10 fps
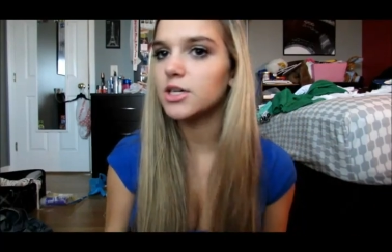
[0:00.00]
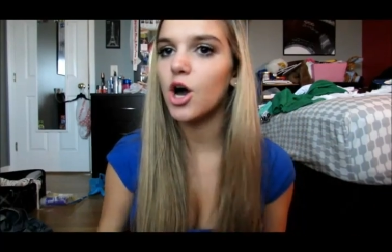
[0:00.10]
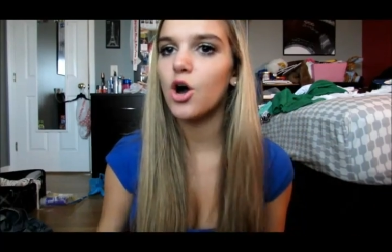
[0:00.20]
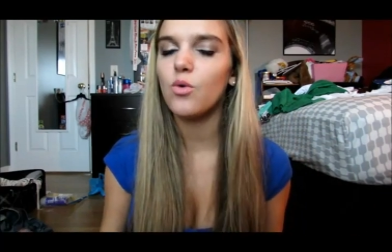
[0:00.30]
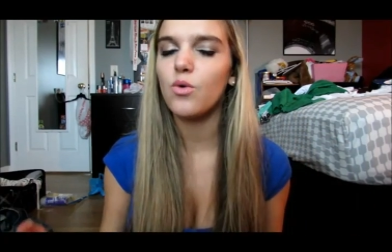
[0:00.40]

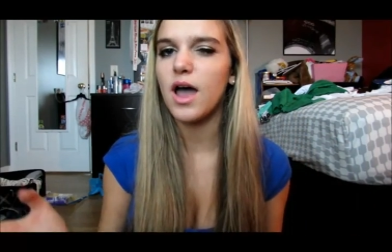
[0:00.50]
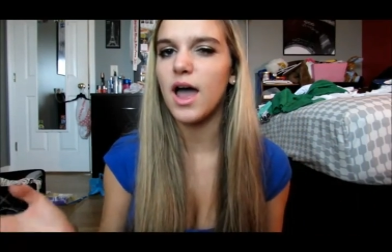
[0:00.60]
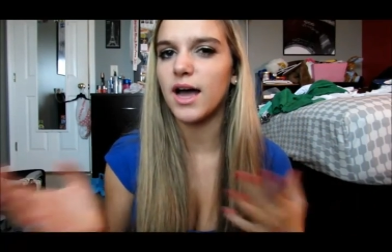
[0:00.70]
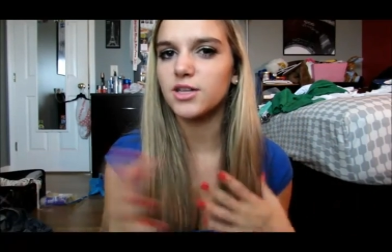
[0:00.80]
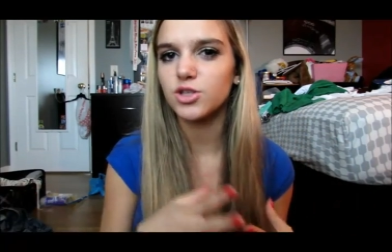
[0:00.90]
go
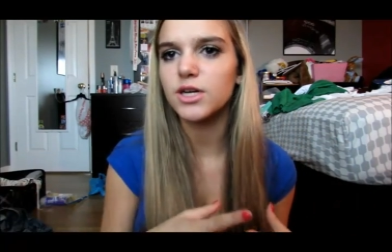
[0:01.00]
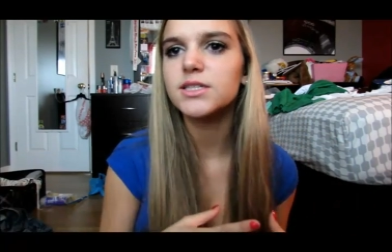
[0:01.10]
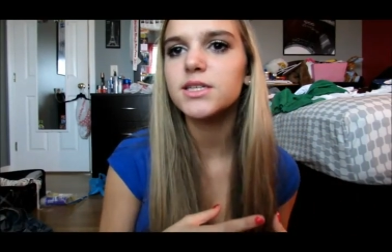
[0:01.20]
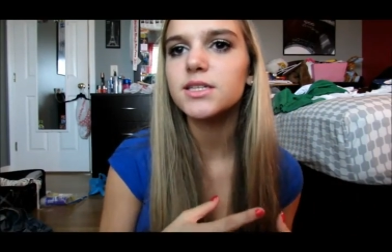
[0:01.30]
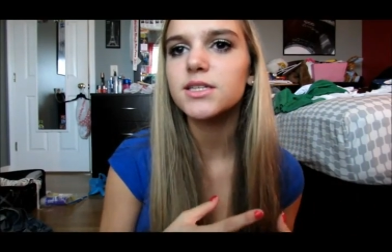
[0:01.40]
as
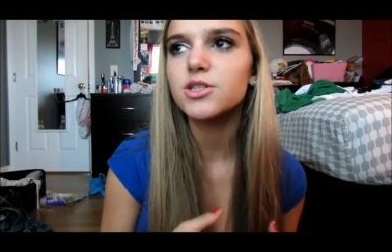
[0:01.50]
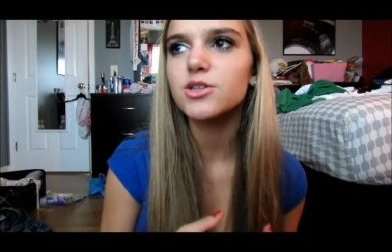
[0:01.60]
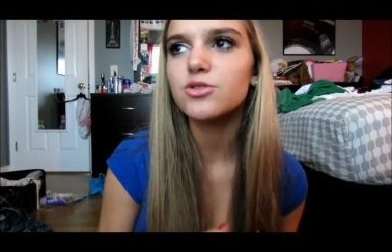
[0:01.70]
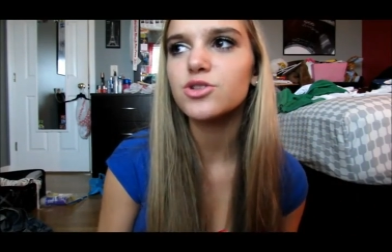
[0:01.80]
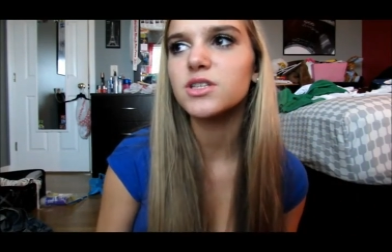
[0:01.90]
crazy as I do
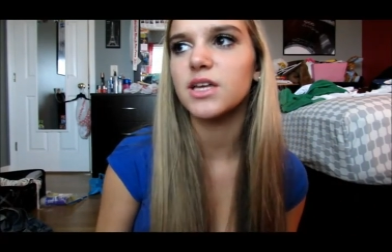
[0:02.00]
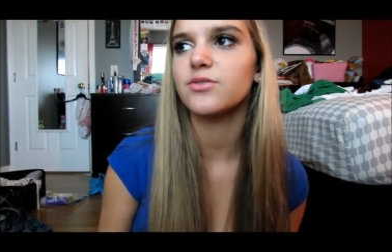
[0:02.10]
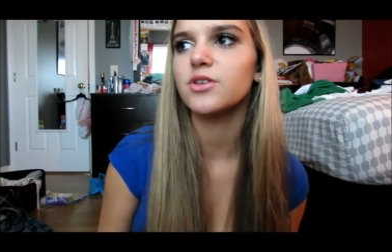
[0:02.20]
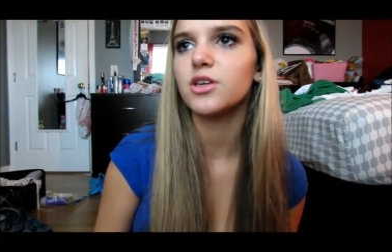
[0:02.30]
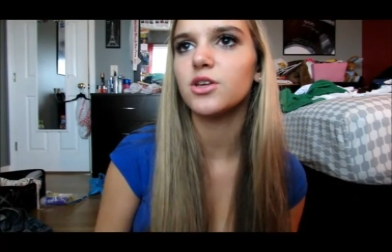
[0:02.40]
usually, because I
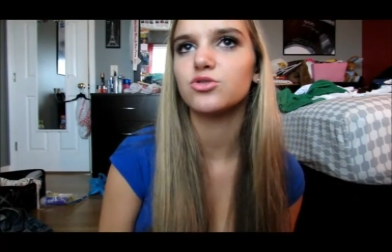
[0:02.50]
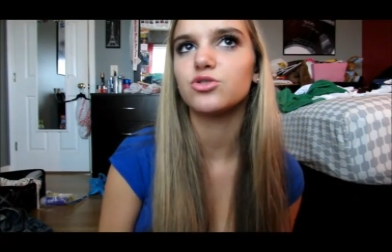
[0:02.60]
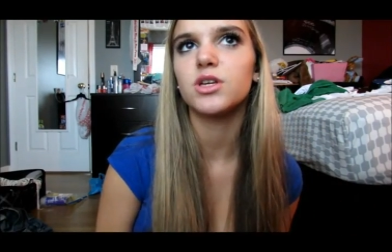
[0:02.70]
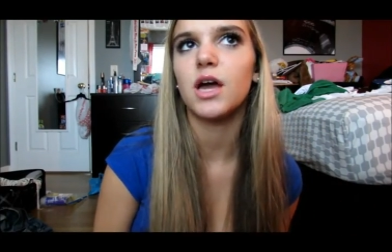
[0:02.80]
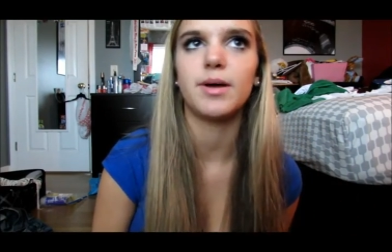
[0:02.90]
feel like
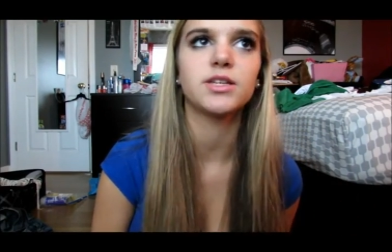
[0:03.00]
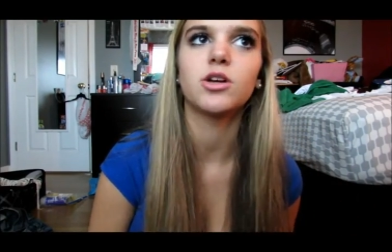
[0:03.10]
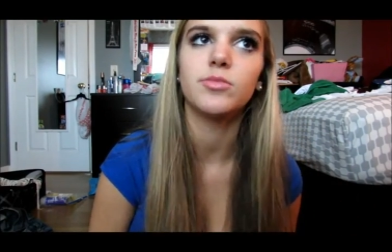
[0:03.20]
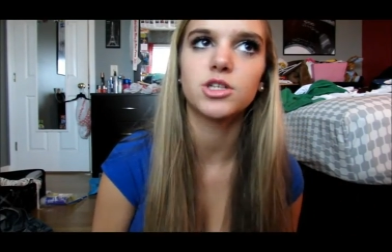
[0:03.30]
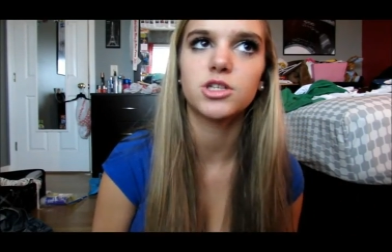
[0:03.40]
usually I buy
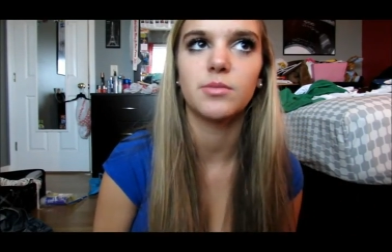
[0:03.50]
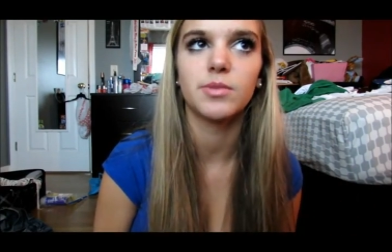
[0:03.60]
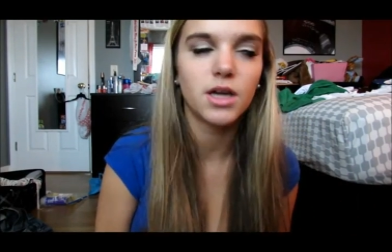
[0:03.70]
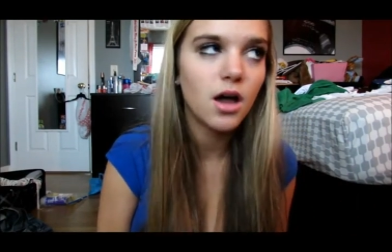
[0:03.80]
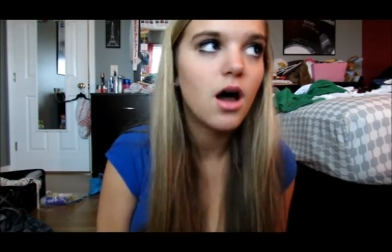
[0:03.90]
so much because I'm
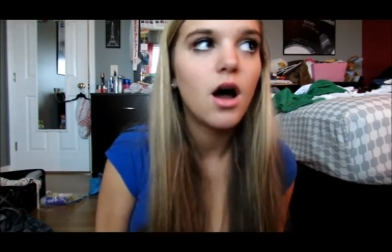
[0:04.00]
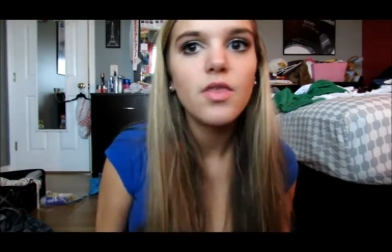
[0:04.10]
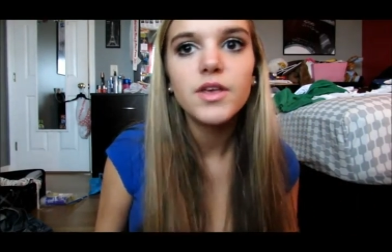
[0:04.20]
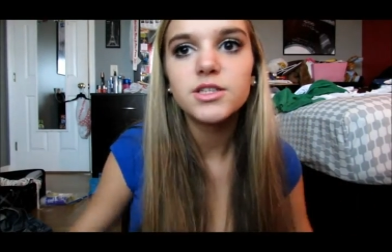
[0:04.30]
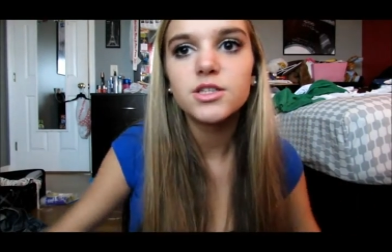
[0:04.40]
like,
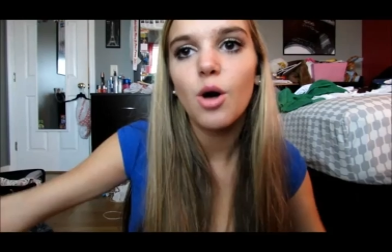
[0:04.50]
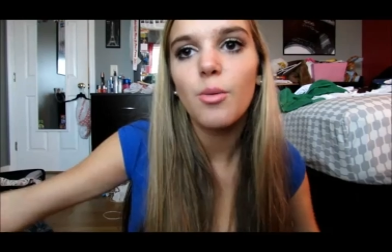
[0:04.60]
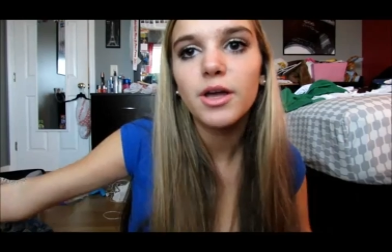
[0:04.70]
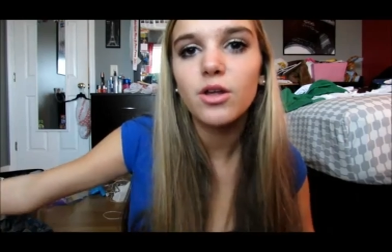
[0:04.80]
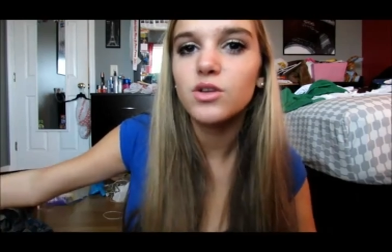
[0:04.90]
this is all
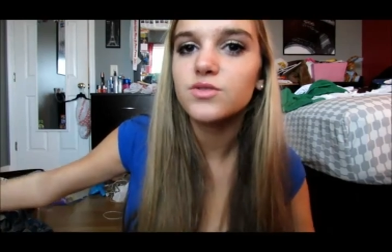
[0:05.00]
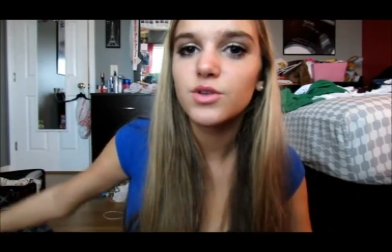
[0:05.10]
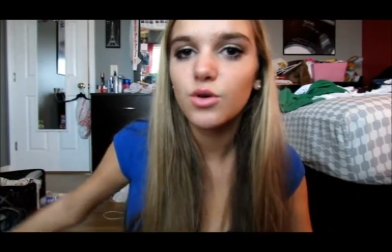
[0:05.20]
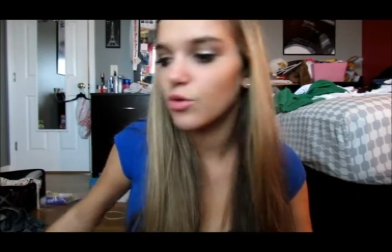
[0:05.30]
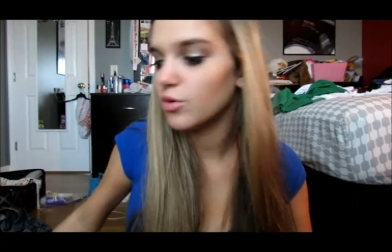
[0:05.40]
my clothes
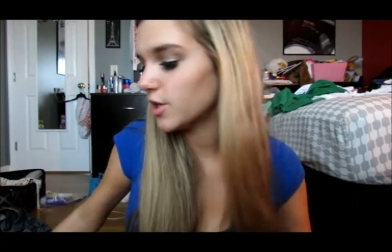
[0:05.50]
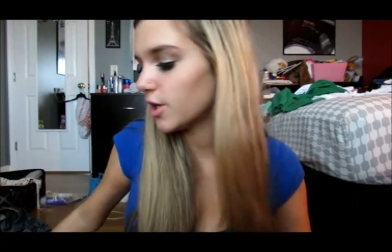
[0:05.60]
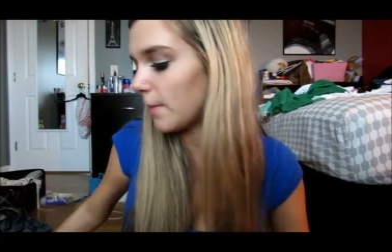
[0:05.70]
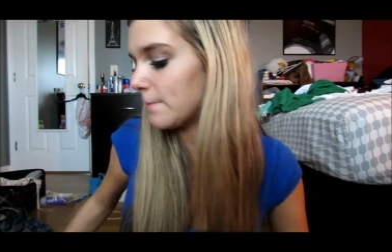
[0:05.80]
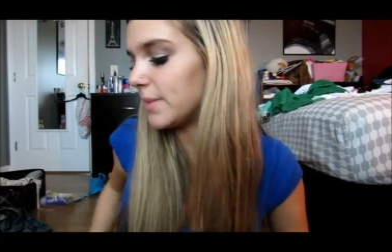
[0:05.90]
for the whole
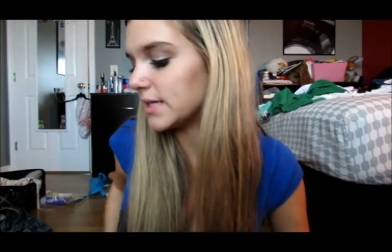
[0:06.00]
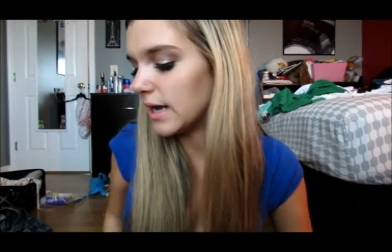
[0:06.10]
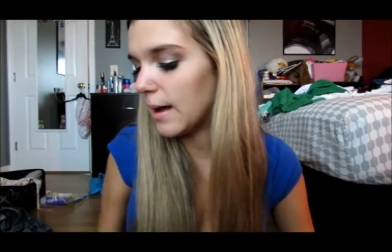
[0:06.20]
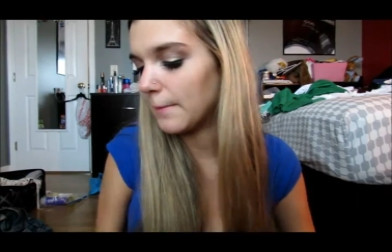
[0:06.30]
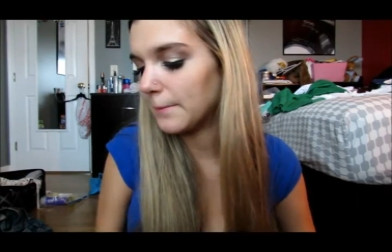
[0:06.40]
year. But
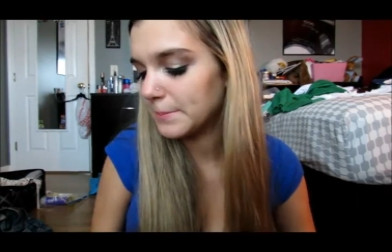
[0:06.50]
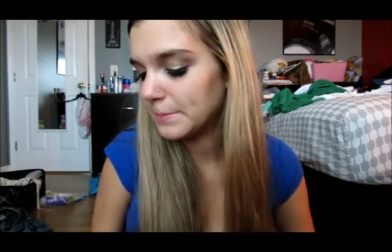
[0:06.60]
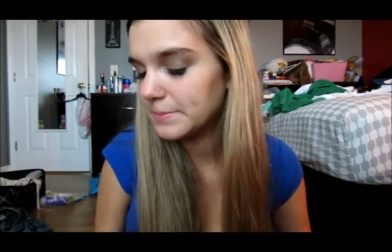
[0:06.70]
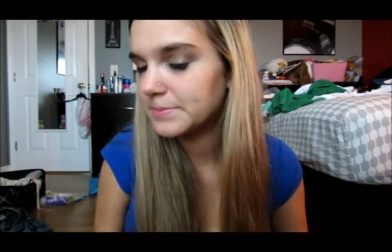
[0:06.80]
um,